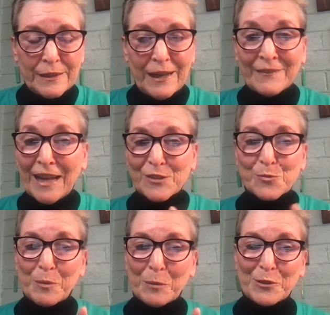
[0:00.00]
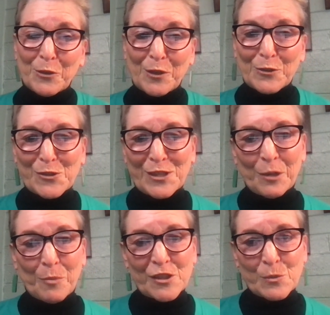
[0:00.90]
And that's what people don't understand
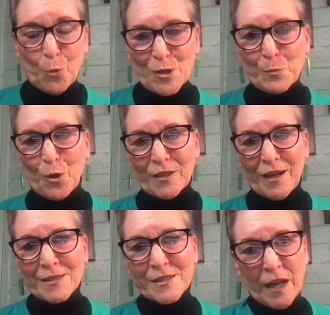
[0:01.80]
about sports broadcasting.